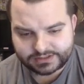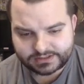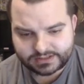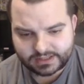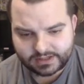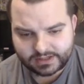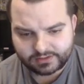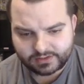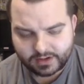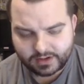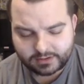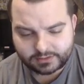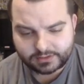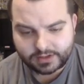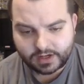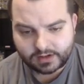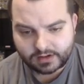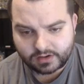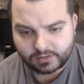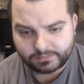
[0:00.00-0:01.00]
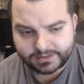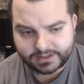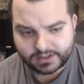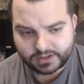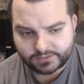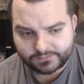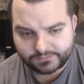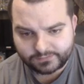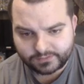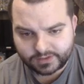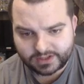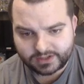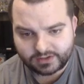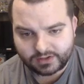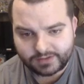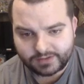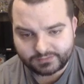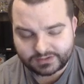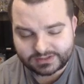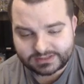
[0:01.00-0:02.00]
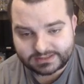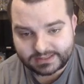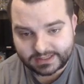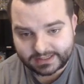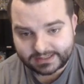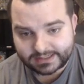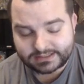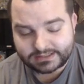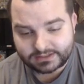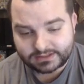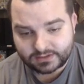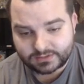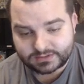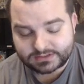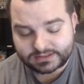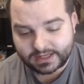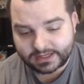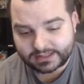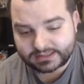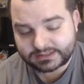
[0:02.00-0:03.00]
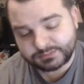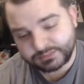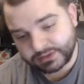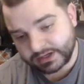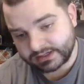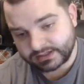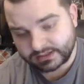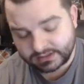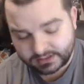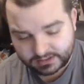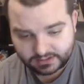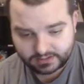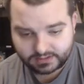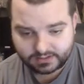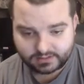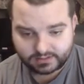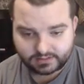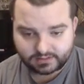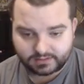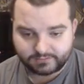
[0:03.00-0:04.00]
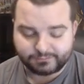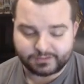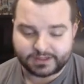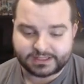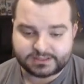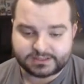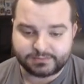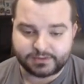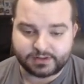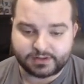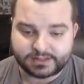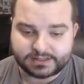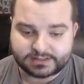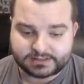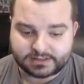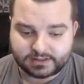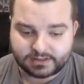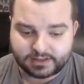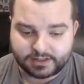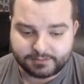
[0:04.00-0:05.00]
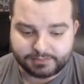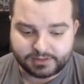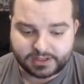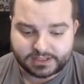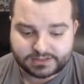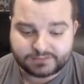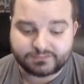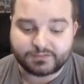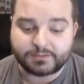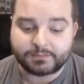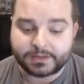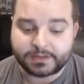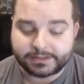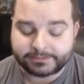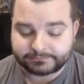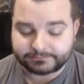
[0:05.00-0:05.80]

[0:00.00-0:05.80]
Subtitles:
I don't know how good it'll be or if it'll ever stick into those decks, but the flexibility is a plus from me.